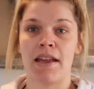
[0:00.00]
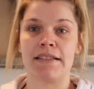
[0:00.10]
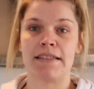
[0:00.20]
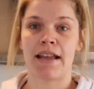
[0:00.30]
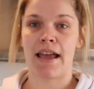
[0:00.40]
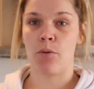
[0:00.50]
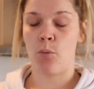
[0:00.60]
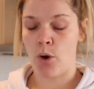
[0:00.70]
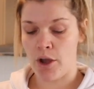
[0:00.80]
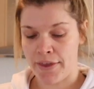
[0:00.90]
and did a
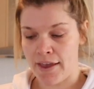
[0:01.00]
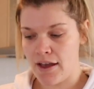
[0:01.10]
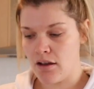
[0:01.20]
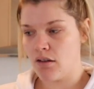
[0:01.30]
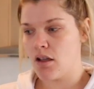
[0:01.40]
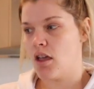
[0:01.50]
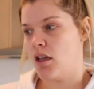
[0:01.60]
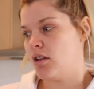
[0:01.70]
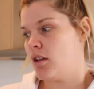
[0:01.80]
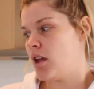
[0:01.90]
workout
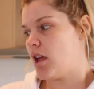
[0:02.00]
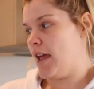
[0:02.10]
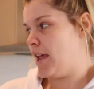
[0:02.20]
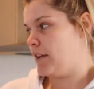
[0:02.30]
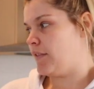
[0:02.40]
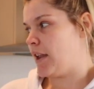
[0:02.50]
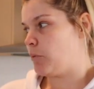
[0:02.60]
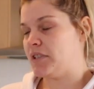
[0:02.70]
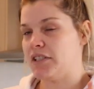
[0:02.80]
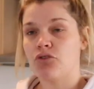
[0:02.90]
and then
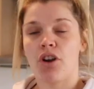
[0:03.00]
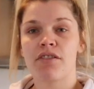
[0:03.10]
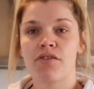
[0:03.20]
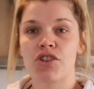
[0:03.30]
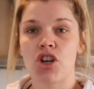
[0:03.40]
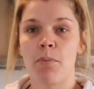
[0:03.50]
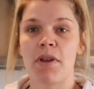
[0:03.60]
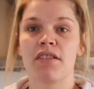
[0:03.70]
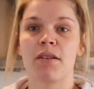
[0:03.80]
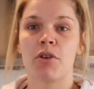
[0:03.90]
we did grocery
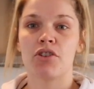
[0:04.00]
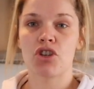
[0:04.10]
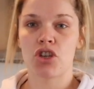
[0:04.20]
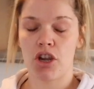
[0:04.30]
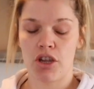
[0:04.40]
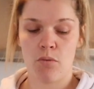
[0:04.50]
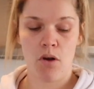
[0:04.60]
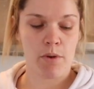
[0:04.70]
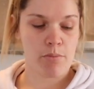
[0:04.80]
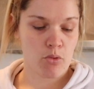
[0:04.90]
shopping so I'm going to show you
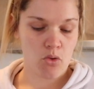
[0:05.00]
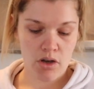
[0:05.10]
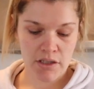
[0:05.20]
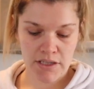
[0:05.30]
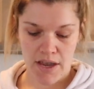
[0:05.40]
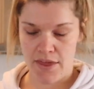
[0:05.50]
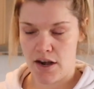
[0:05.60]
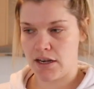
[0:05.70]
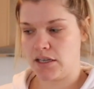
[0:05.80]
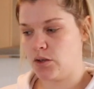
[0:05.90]
what we brought and then
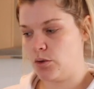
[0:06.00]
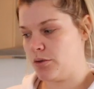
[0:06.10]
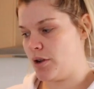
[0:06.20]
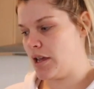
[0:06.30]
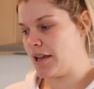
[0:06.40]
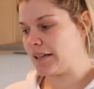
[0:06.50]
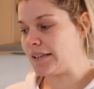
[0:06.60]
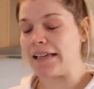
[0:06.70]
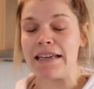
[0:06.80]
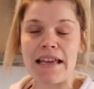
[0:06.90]
I need to
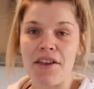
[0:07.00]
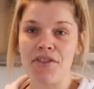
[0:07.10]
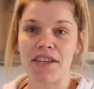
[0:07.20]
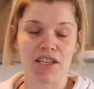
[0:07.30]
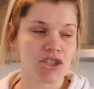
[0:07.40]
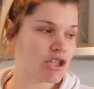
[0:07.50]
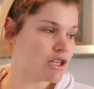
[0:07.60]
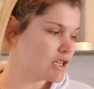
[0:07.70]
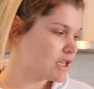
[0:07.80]
clean the kitchen.